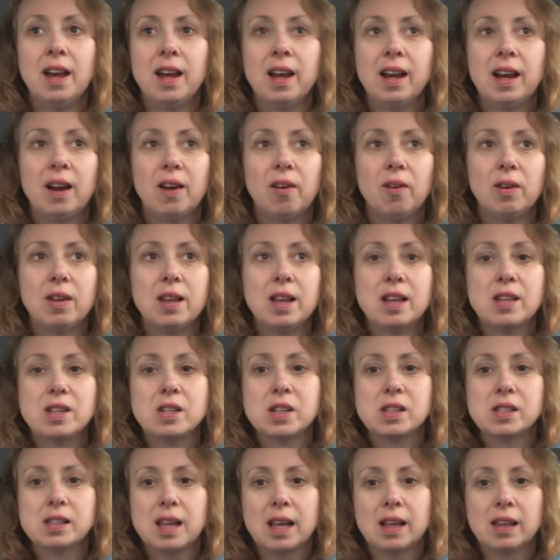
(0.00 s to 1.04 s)
it's
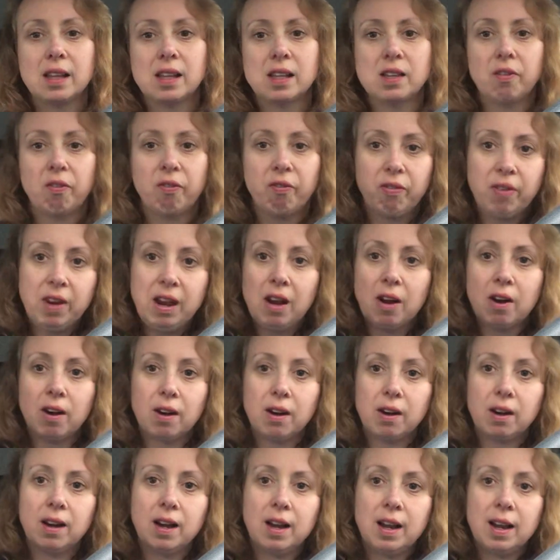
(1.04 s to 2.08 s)
just like this
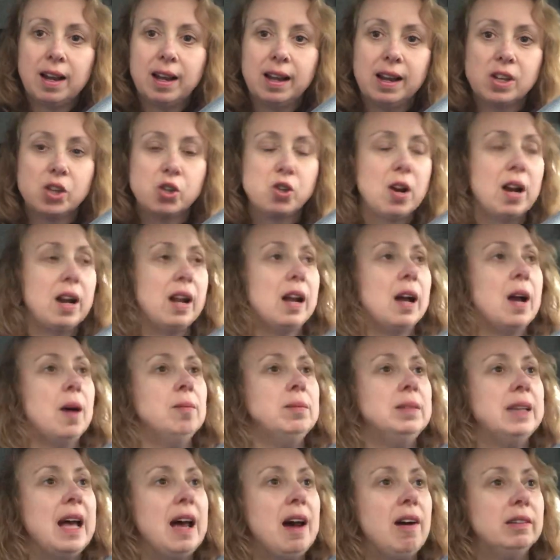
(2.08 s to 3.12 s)
fear is trying to
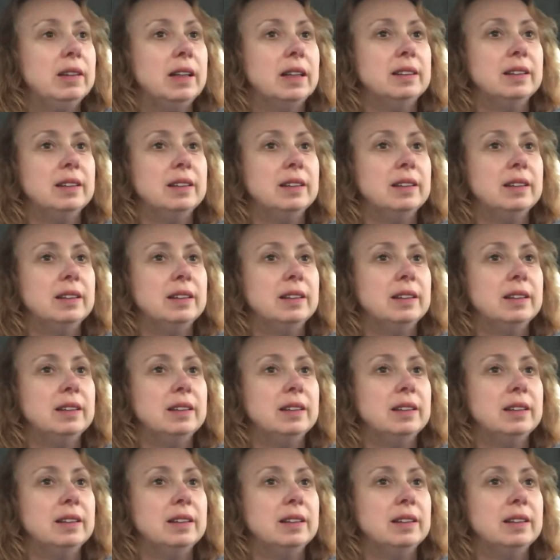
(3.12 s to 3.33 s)
come down